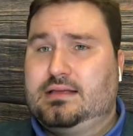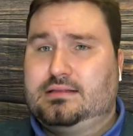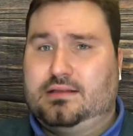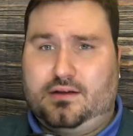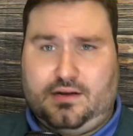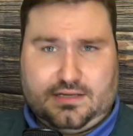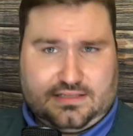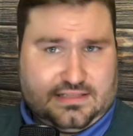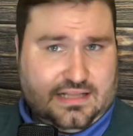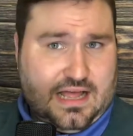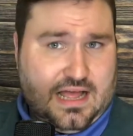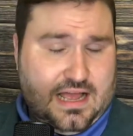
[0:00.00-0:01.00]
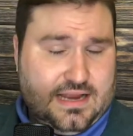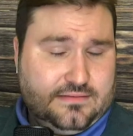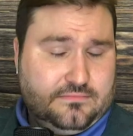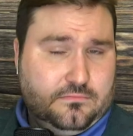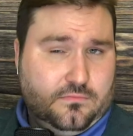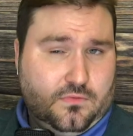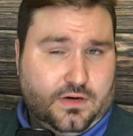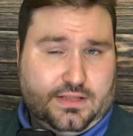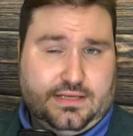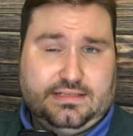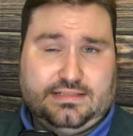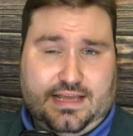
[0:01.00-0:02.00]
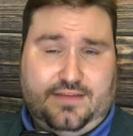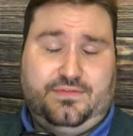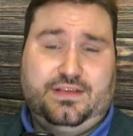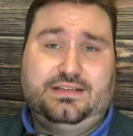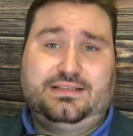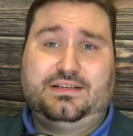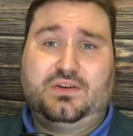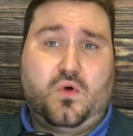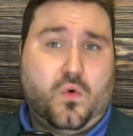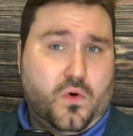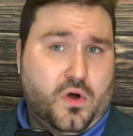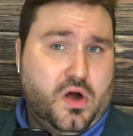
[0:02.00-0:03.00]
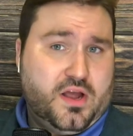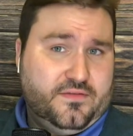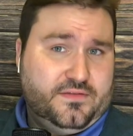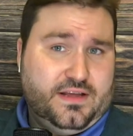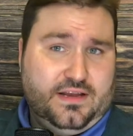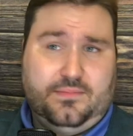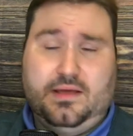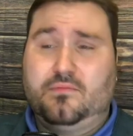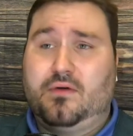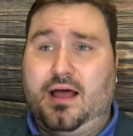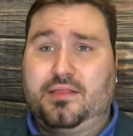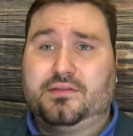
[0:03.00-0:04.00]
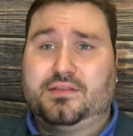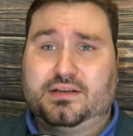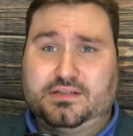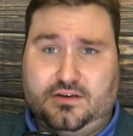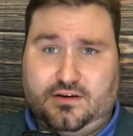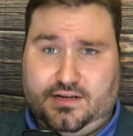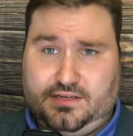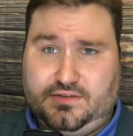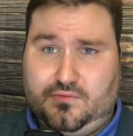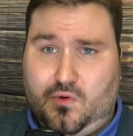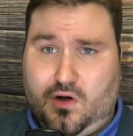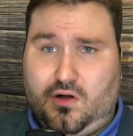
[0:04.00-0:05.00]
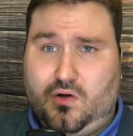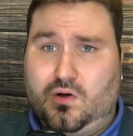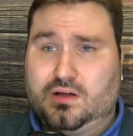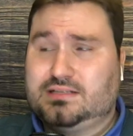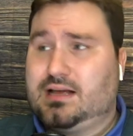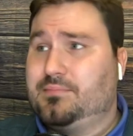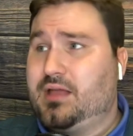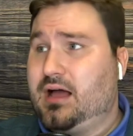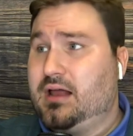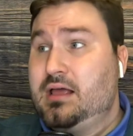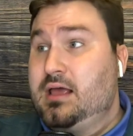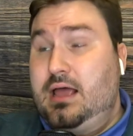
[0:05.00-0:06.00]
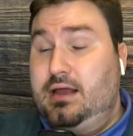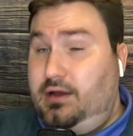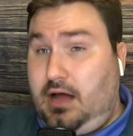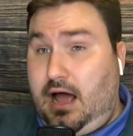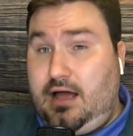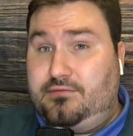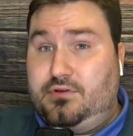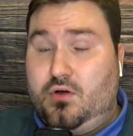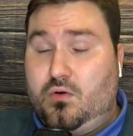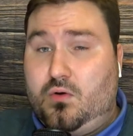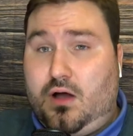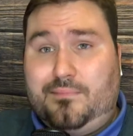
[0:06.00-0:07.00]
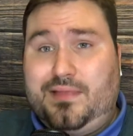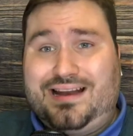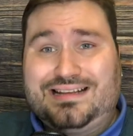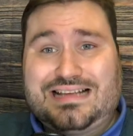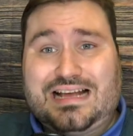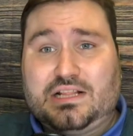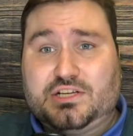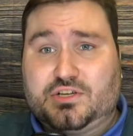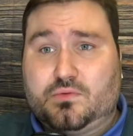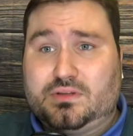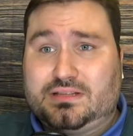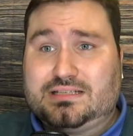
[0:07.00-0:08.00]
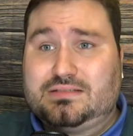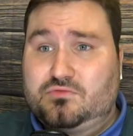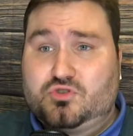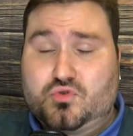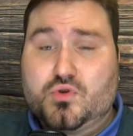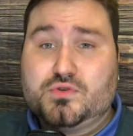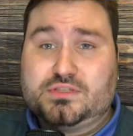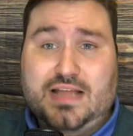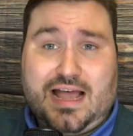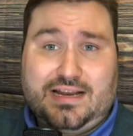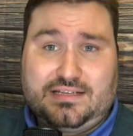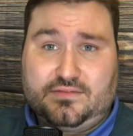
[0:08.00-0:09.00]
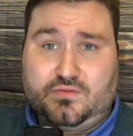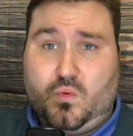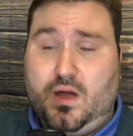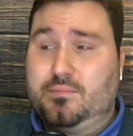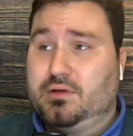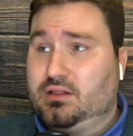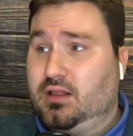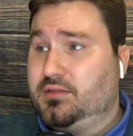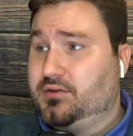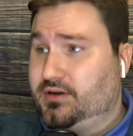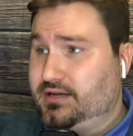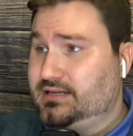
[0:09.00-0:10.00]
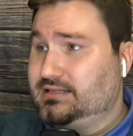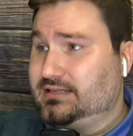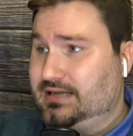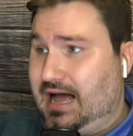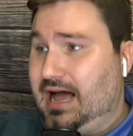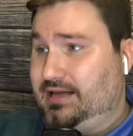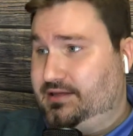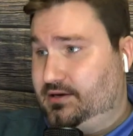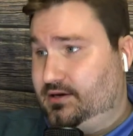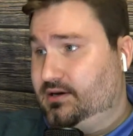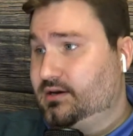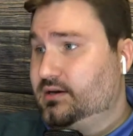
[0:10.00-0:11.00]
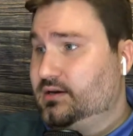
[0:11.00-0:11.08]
they're going to slide one of these safeties into corner if need be, rather than turning to walk-ons. I'm not exactly sure what this true status of Dwight McLellan is either.